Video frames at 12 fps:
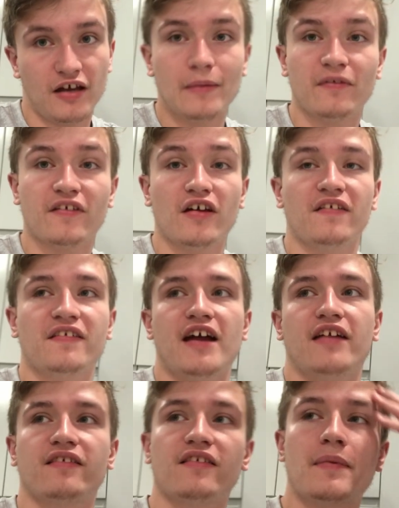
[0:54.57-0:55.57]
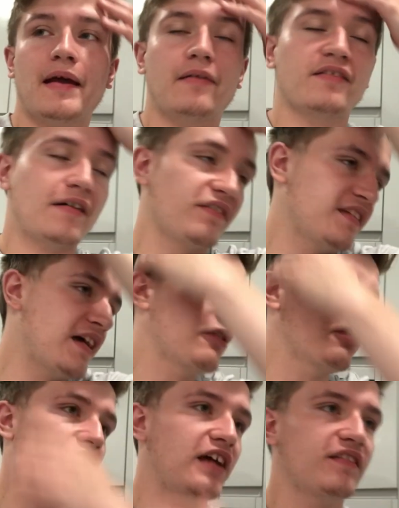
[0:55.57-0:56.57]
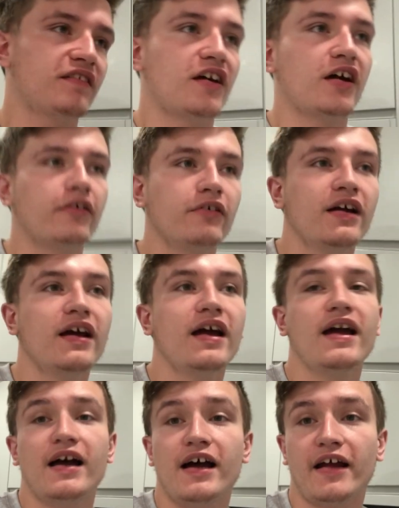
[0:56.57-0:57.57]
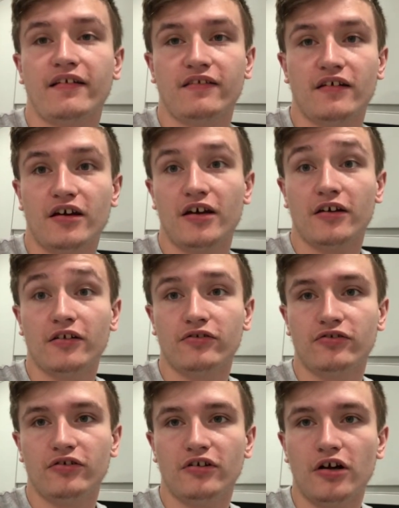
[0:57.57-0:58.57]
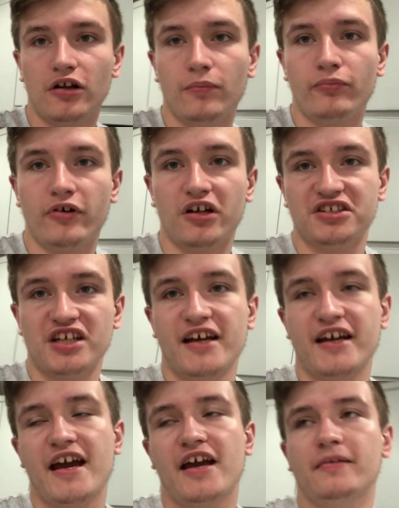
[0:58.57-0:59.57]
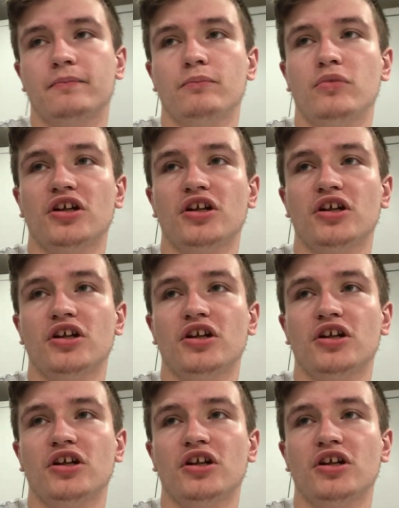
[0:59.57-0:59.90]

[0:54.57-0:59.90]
Um, there's no setting to be able to have sound on it, so I had to do the whole project again.